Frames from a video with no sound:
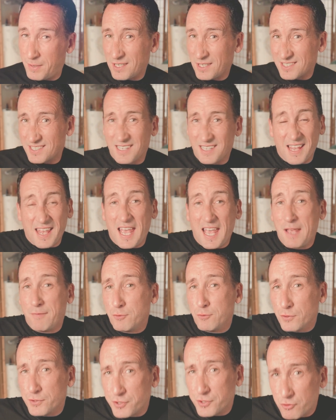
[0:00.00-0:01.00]
But
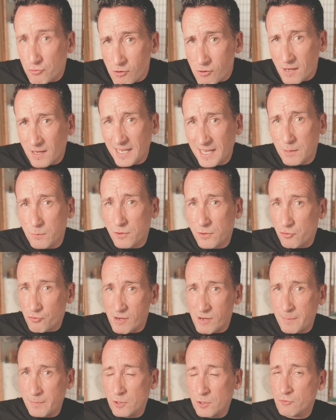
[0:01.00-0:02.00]
if you're struggling with
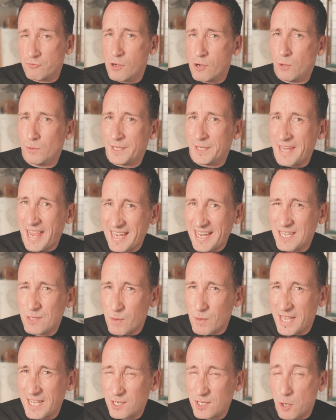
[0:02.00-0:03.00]
dream control in any
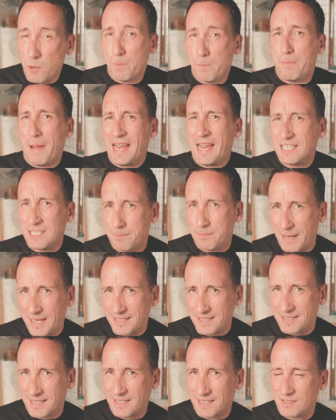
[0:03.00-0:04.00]
way, go back to
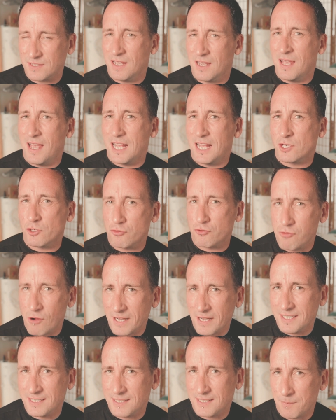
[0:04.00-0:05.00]
basics and
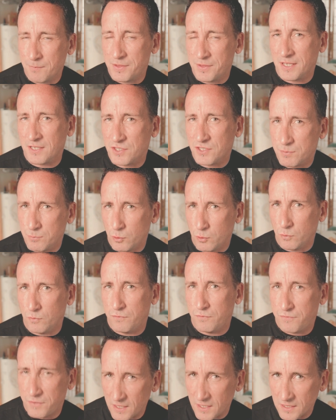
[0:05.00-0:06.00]
try something small
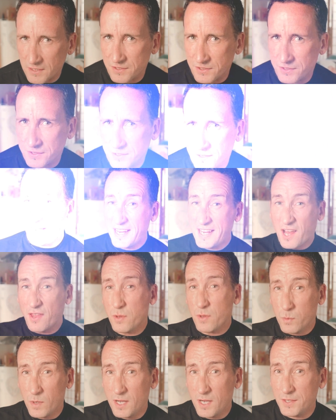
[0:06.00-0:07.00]
first. In
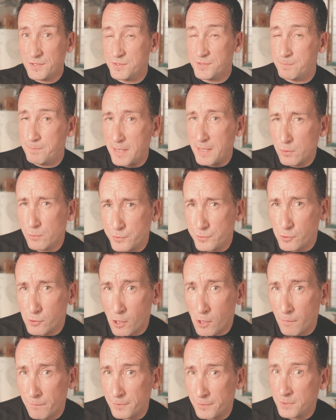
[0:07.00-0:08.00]
other words, build your
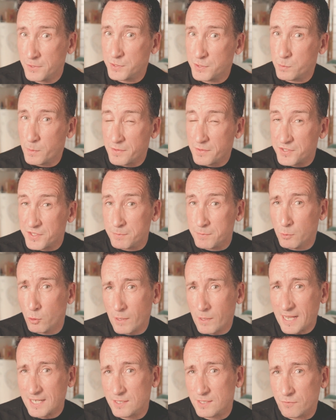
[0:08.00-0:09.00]
confidence with
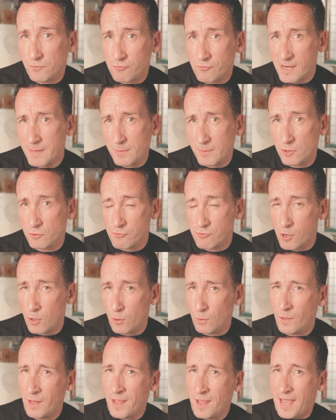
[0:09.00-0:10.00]
small acts of dream
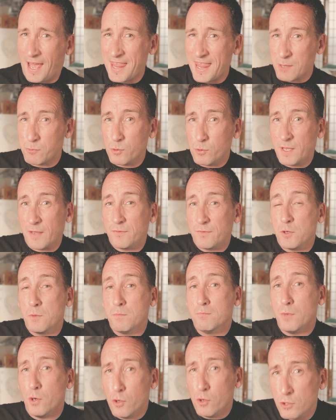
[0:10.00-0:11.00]
control, and that will give you
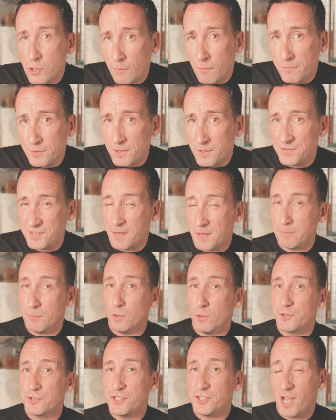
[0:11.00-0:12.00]
more confidence and
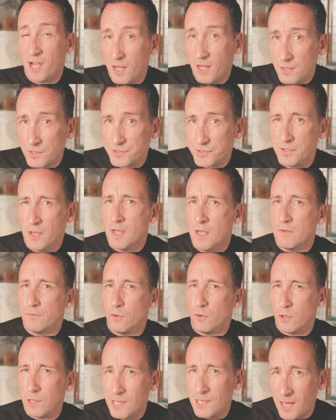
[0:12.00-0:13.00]
more chance
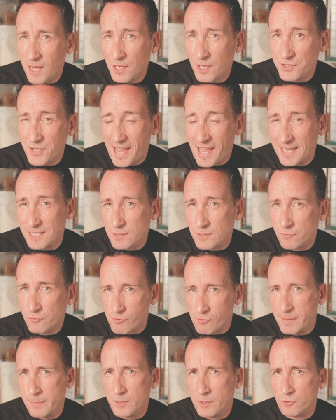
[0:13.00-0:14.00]
for larger acts of
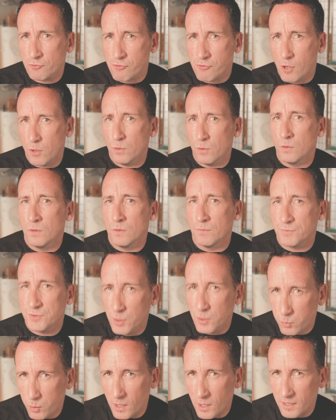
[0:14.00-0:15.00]
dream control
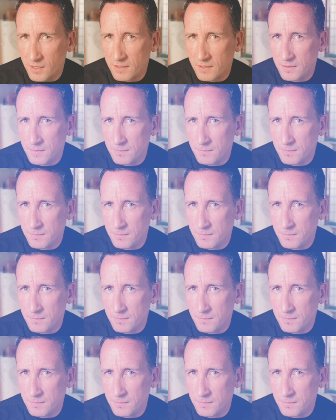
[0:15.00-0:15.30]
to work.